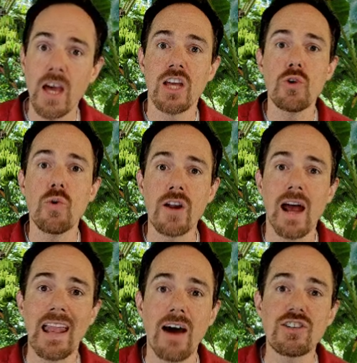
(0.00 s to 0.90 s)
you are not
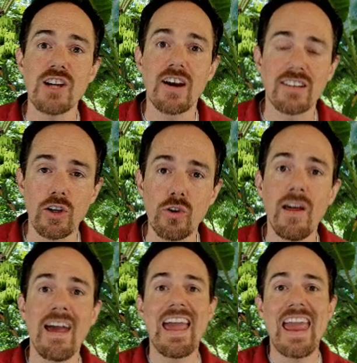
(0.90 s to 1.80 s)
allowed to exclude
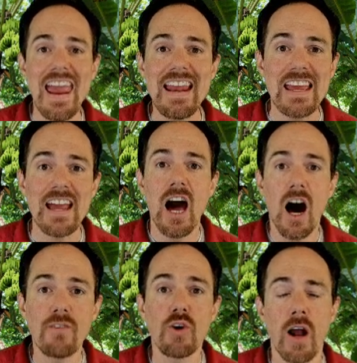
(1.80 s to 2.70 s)
any
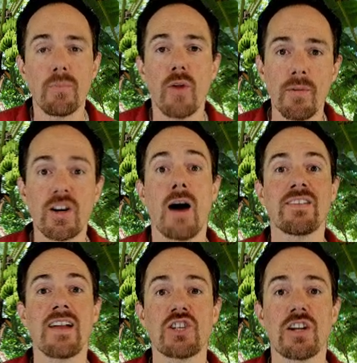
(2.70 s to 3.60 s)
of your unemployment
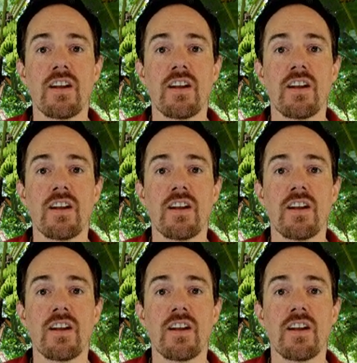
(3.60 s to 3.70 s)
compensation.